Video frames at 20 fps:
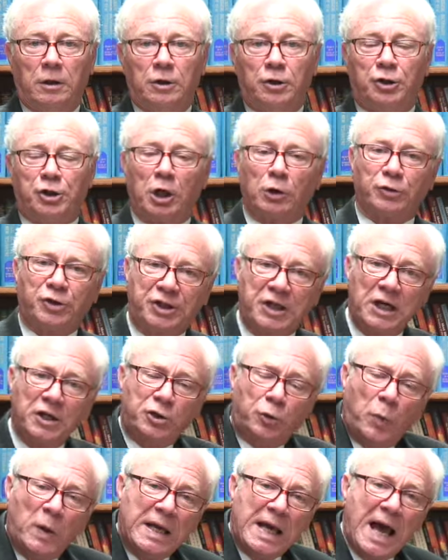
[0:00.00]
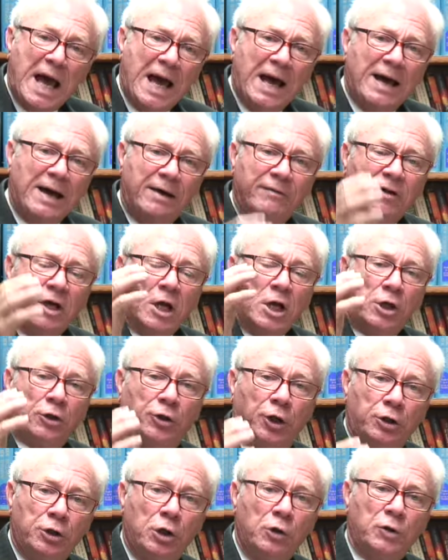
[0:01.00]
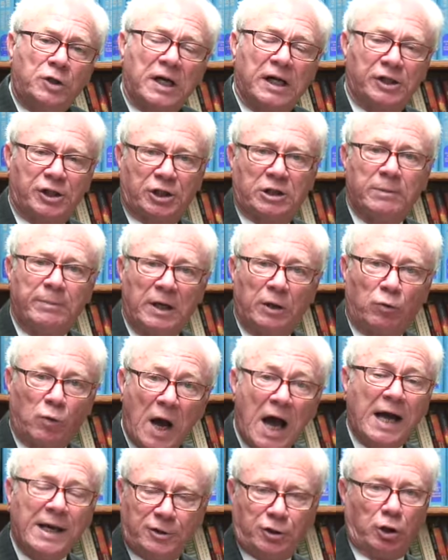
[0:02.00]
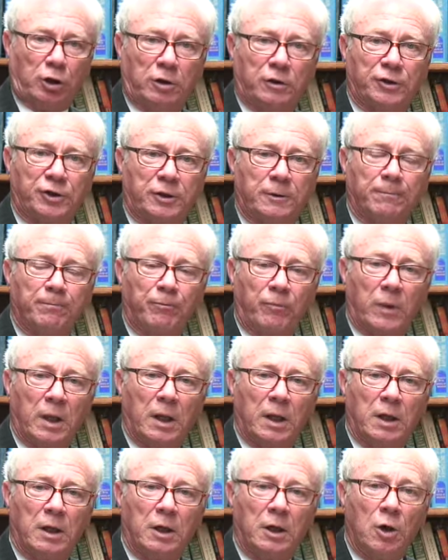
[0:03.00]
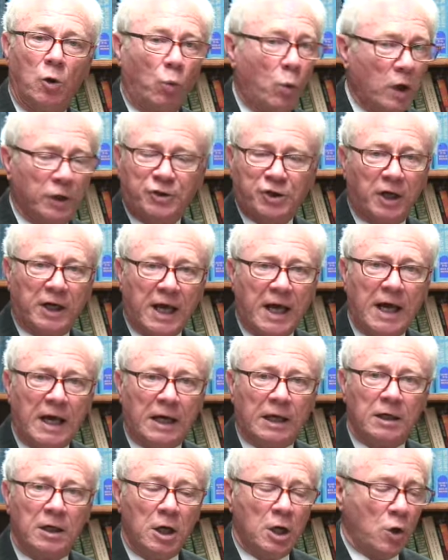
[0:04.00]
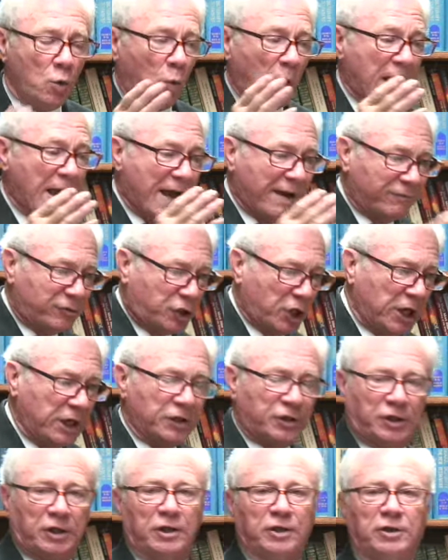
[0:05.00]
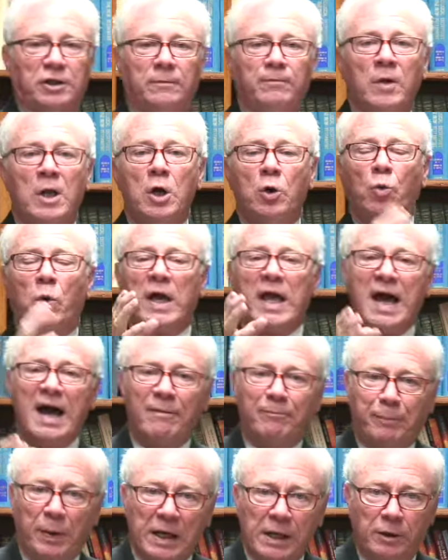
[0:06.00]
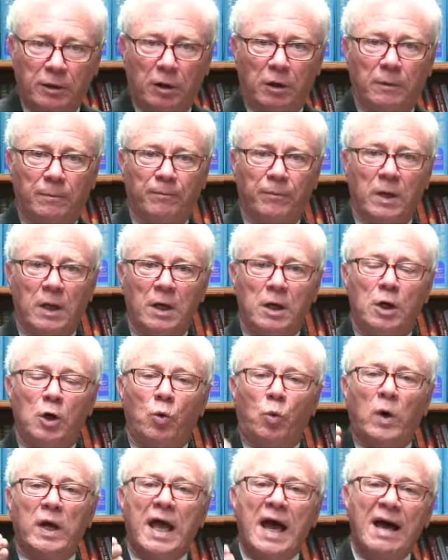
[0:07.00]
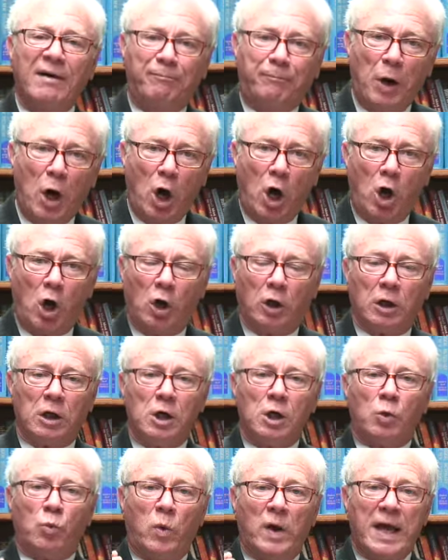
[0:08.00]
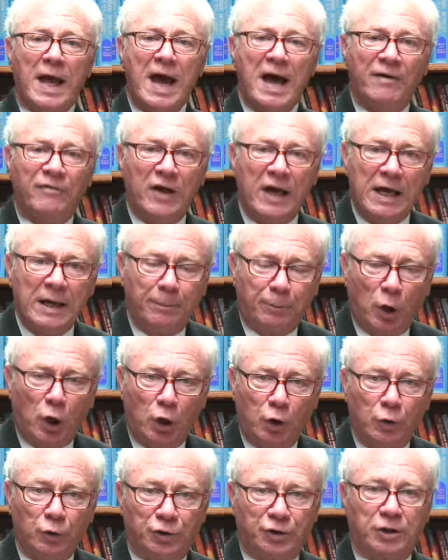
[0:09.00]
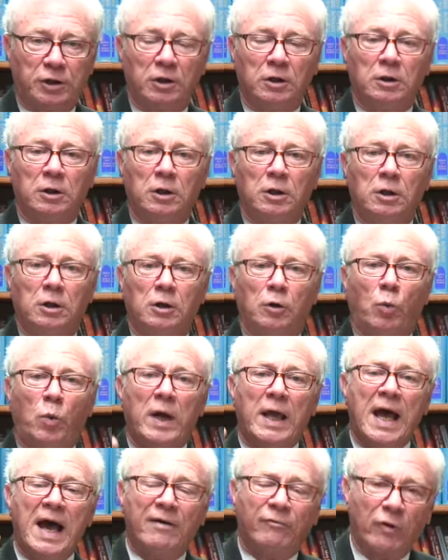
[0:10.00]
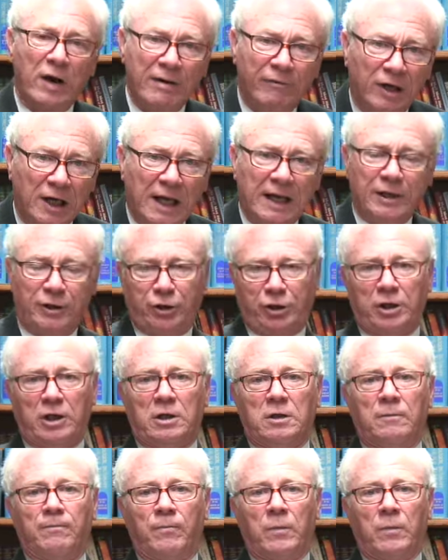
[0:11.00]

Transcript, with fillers: So, since we have the New Testament writers, once again, we have Jesus, we have Peter, we have Paul, we have Hebrews. We have Revelation.